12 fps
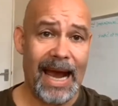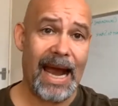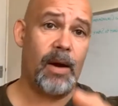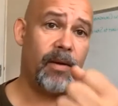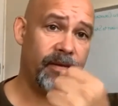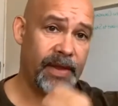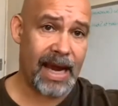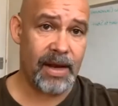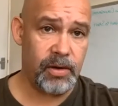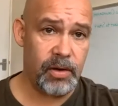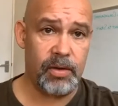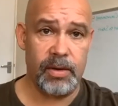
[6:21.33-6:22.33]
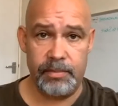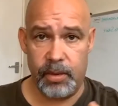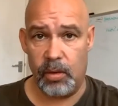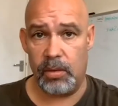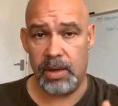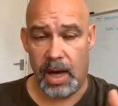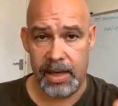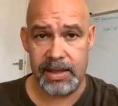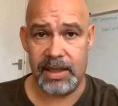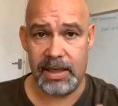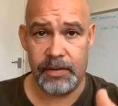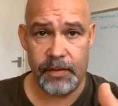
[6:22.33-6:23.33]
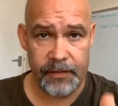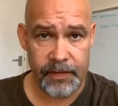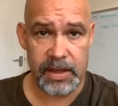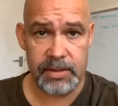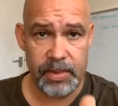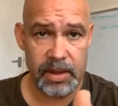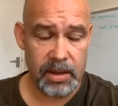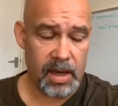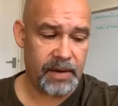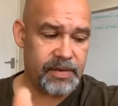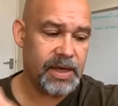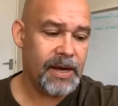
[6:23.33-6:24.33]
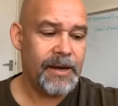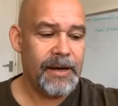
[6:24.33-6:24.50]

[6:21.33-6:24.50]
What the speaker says: Out of that, you can pull ideas for Facebook Lives.